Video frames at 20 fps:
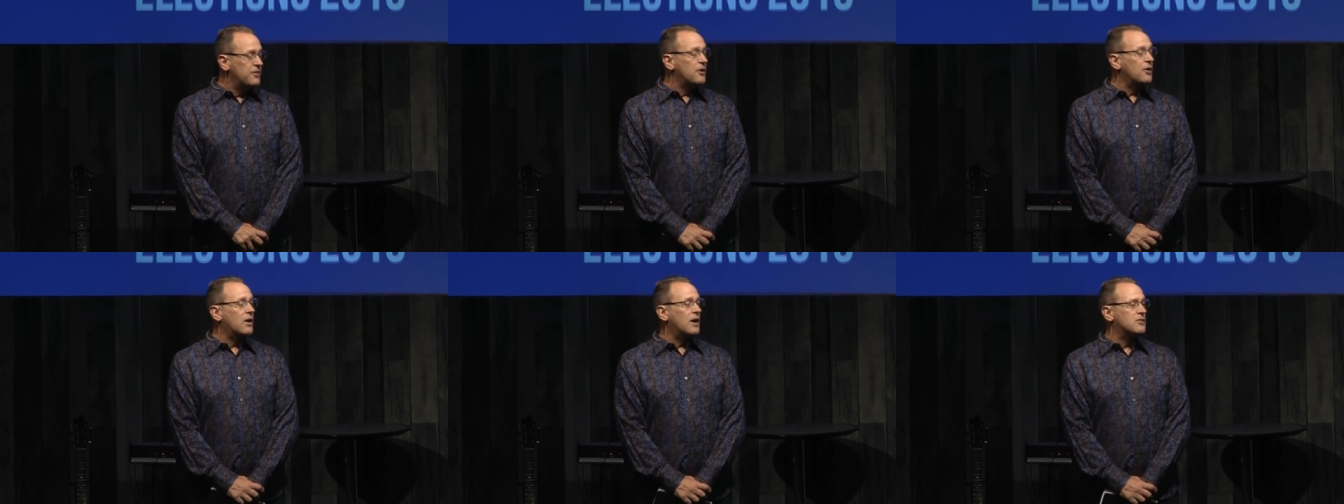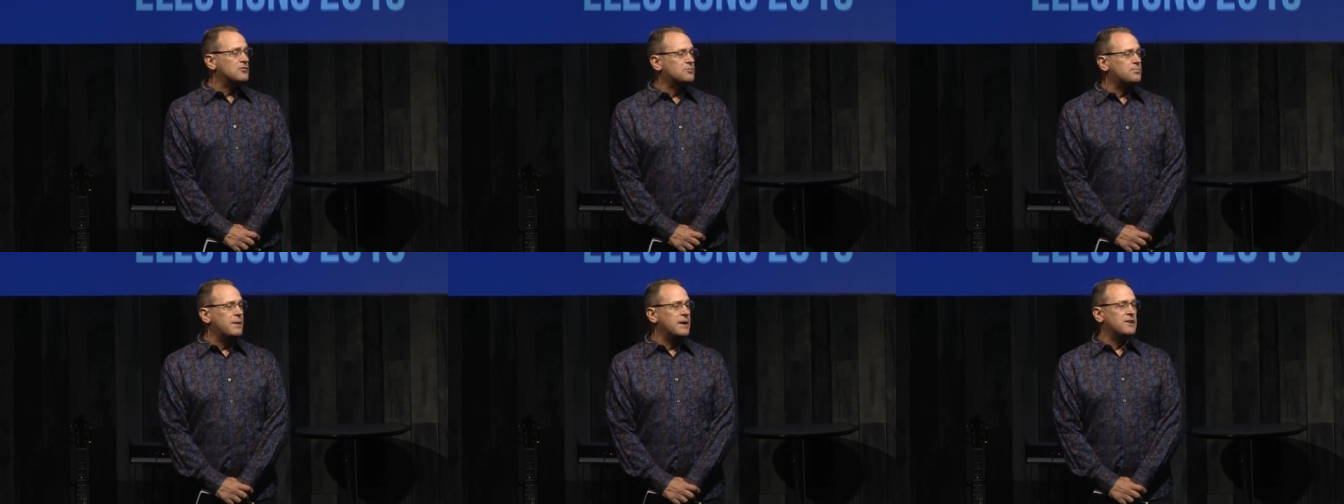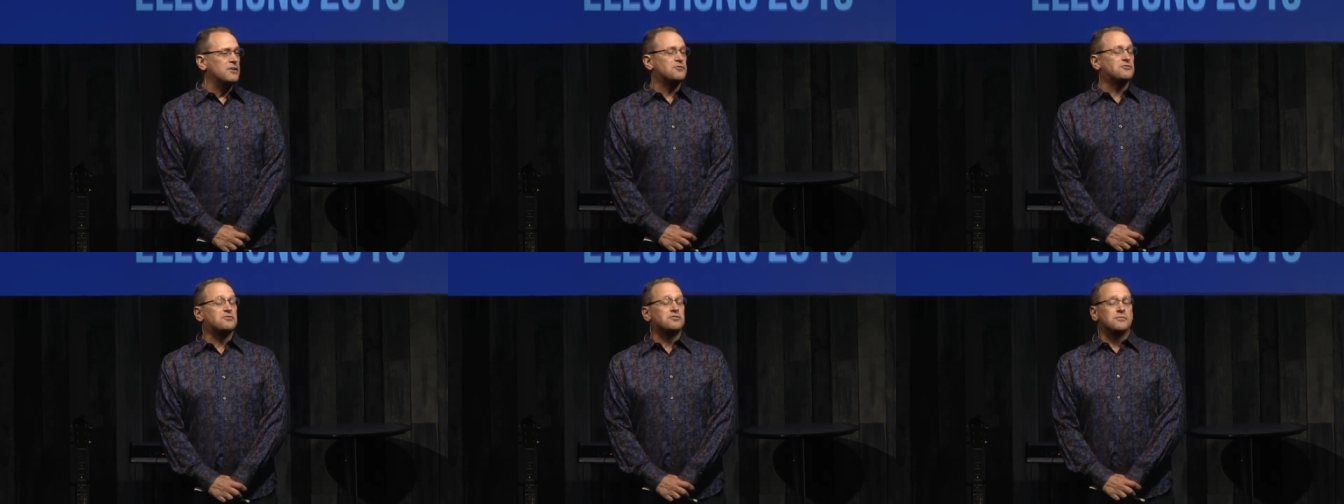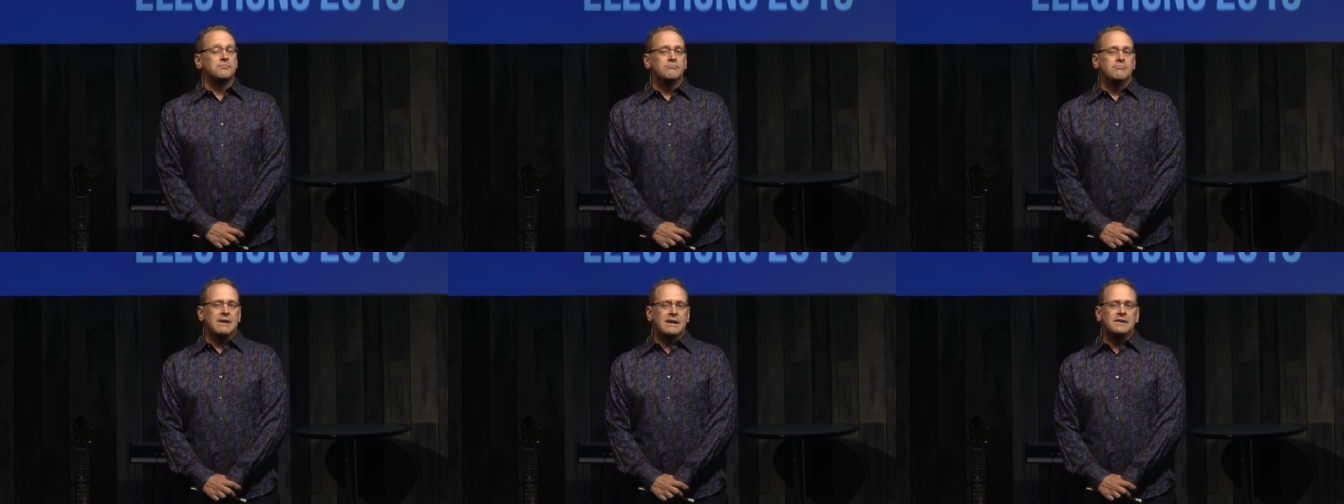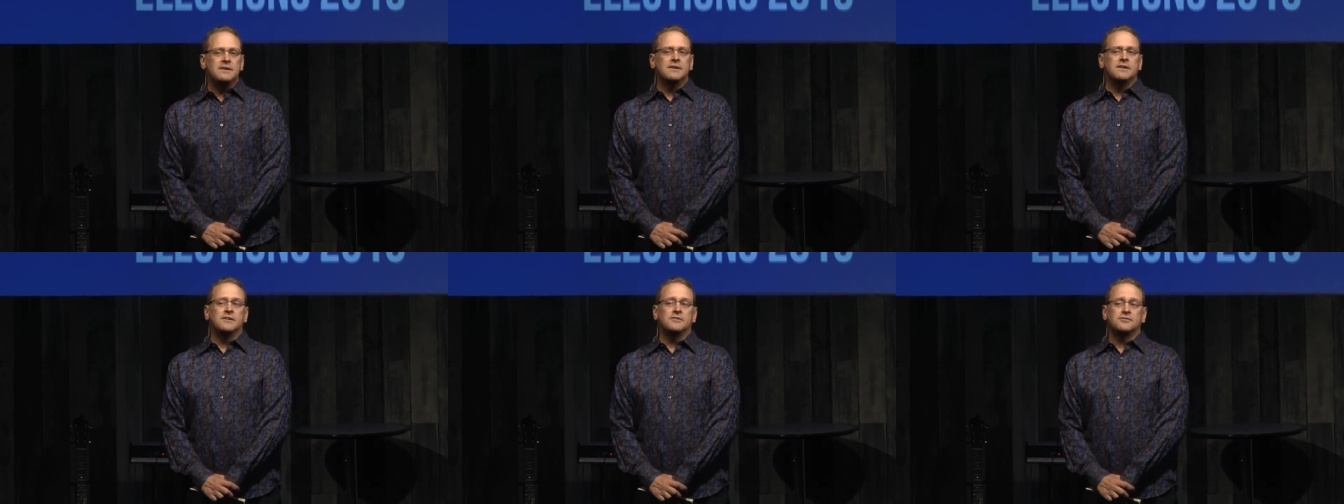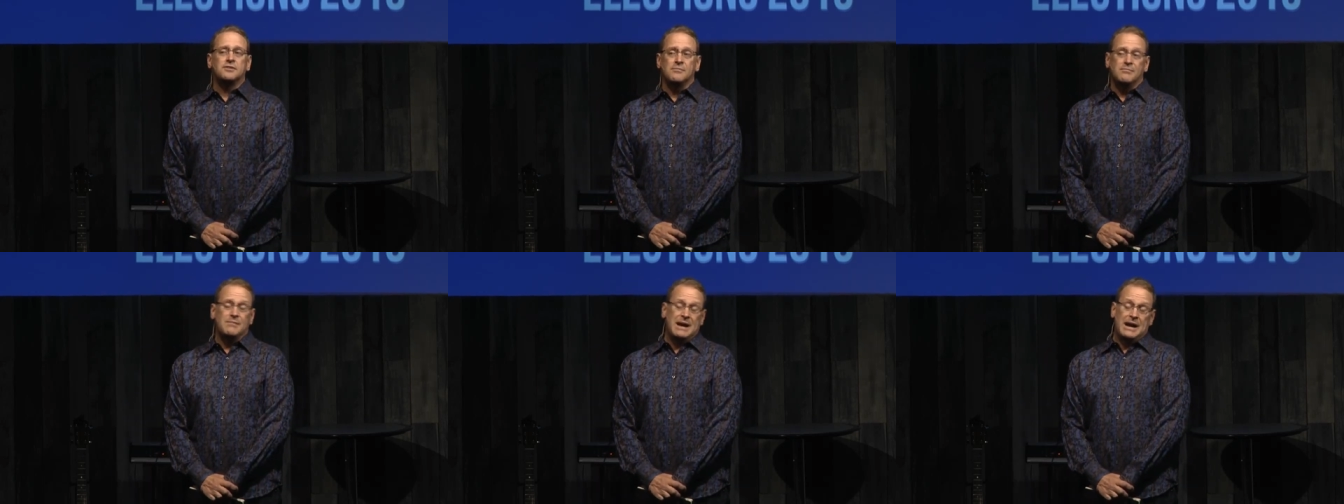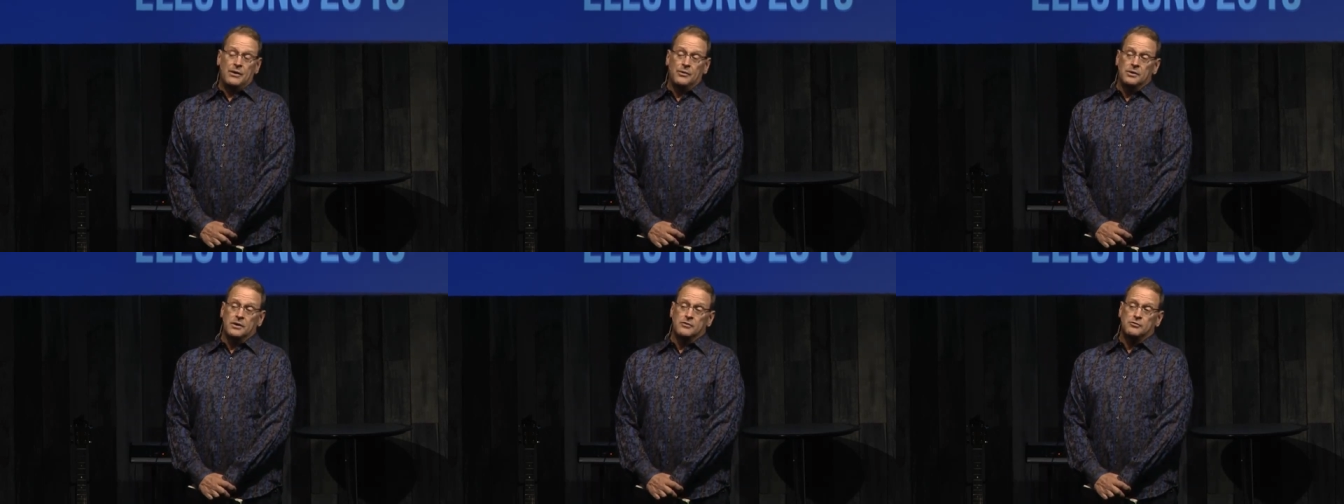there has been a tremendous
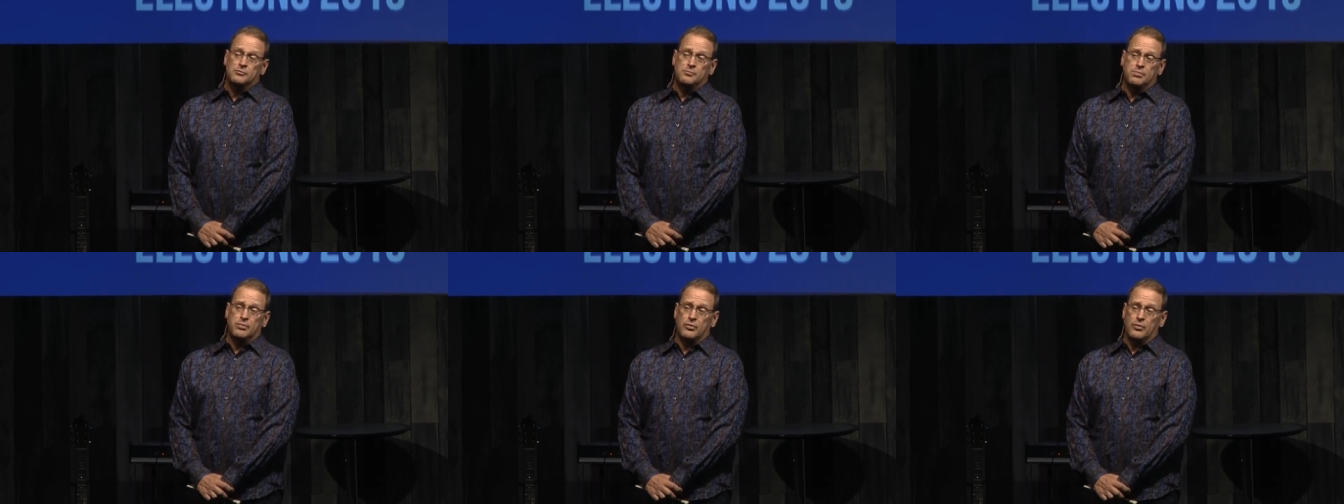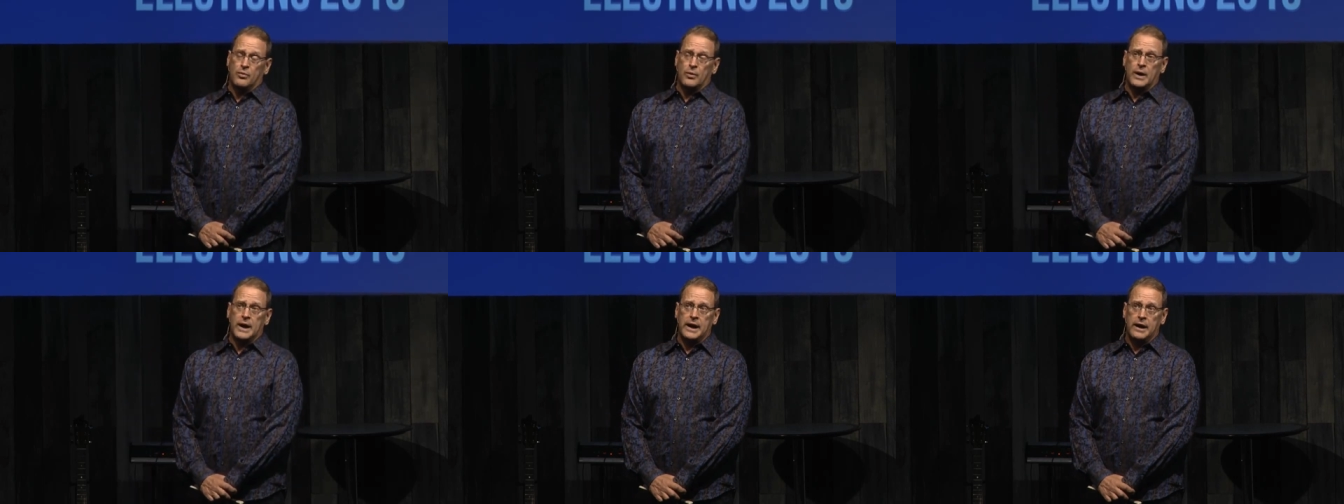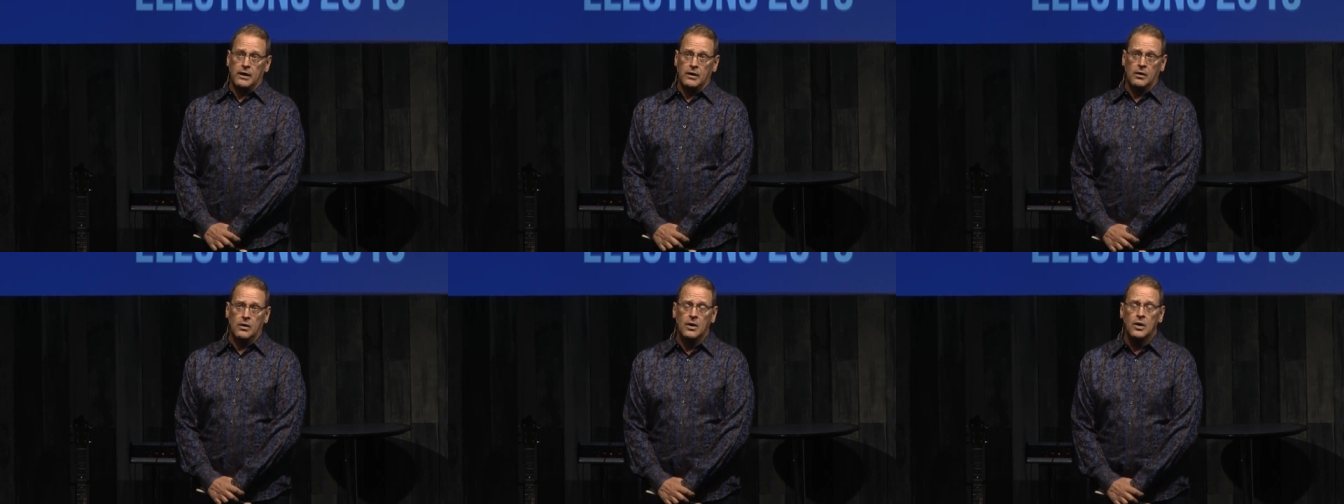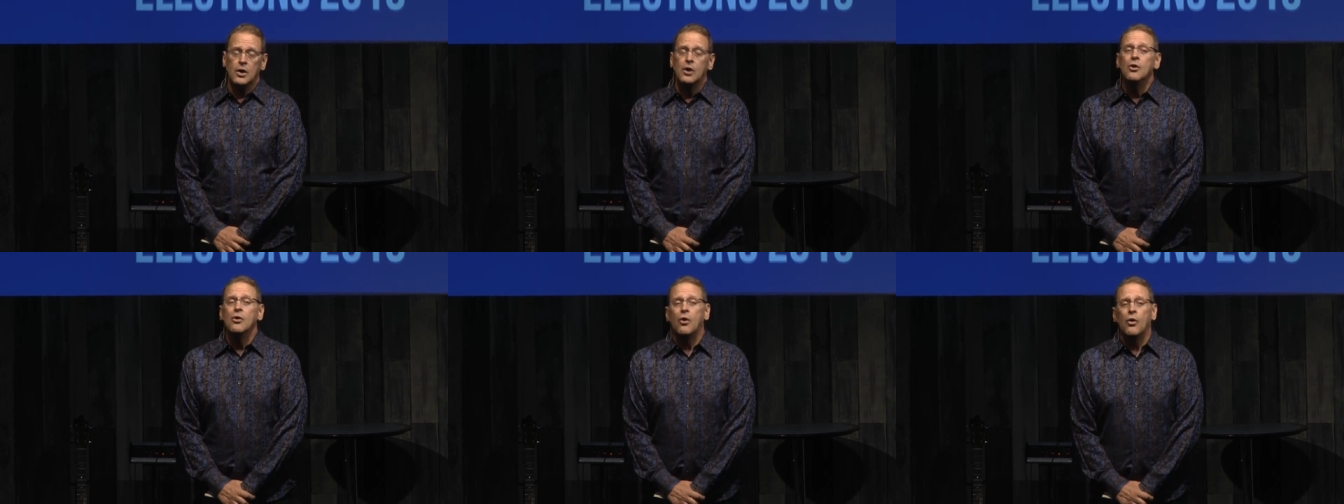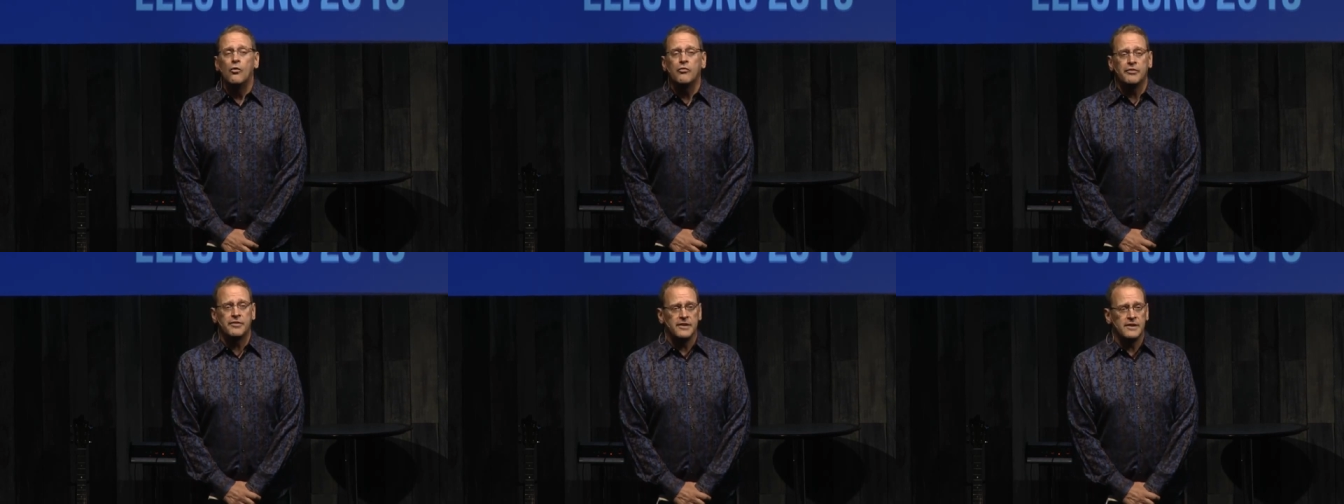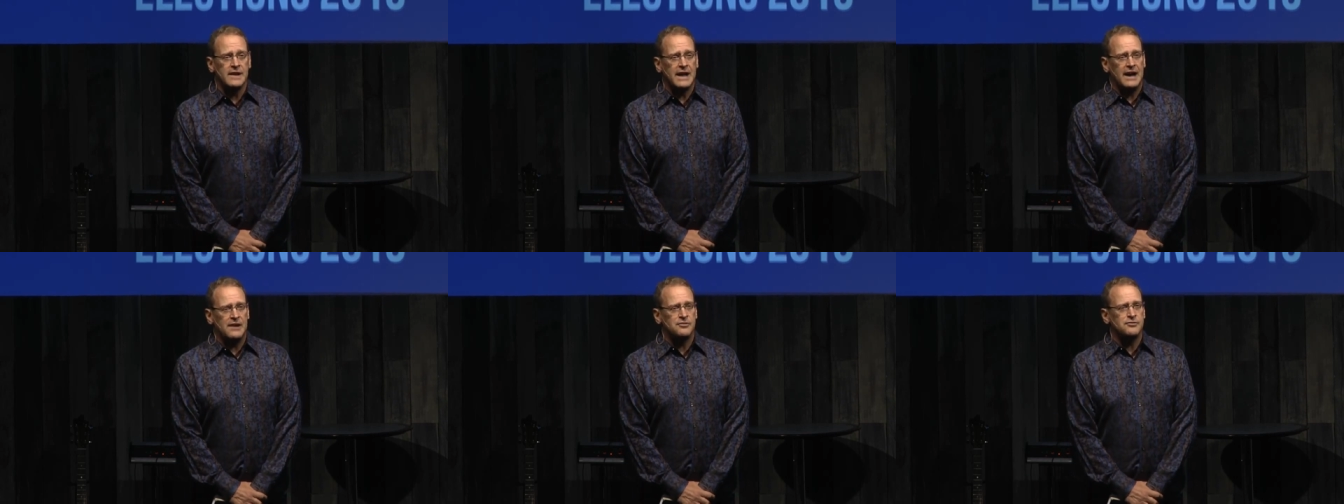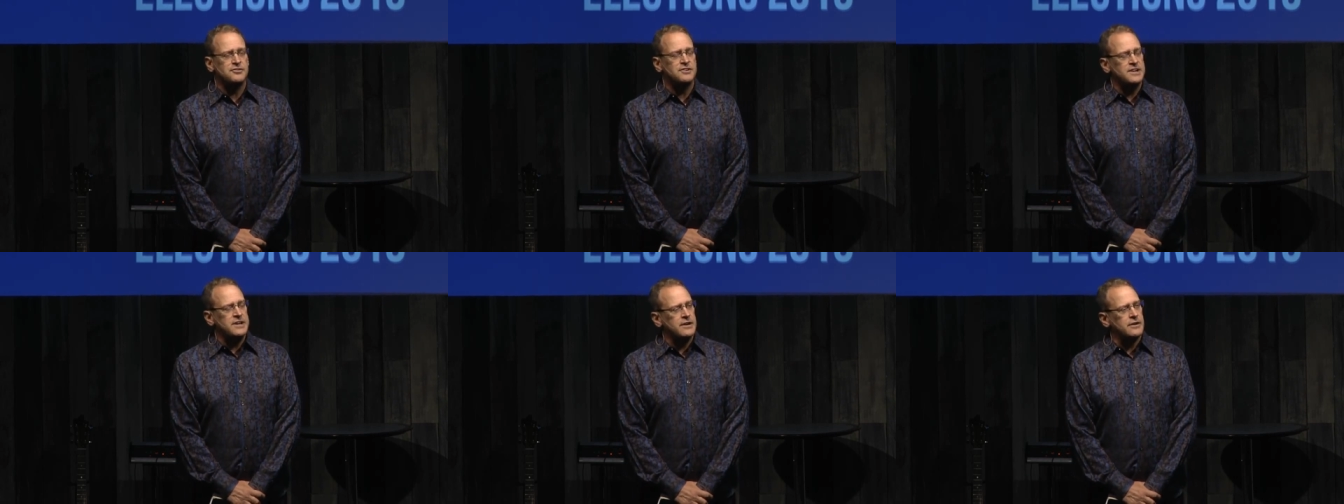amount of prayer over the
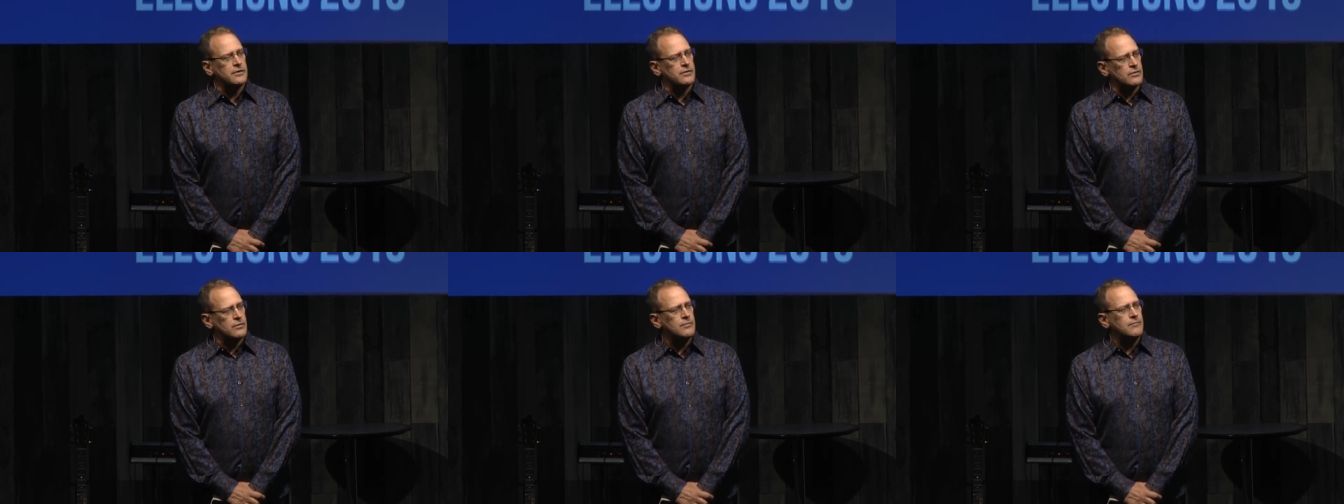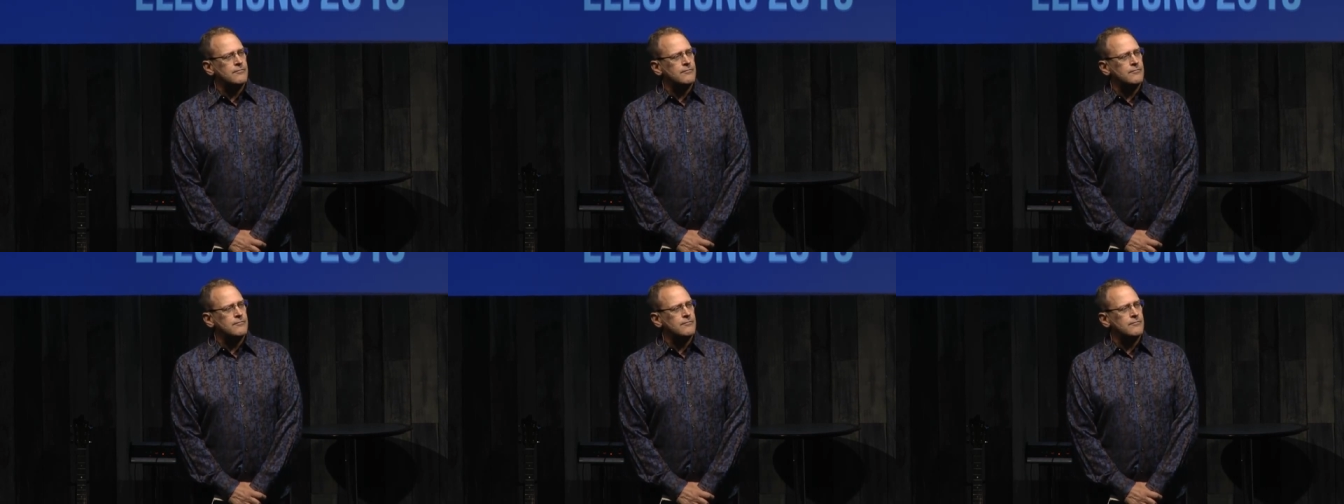last year.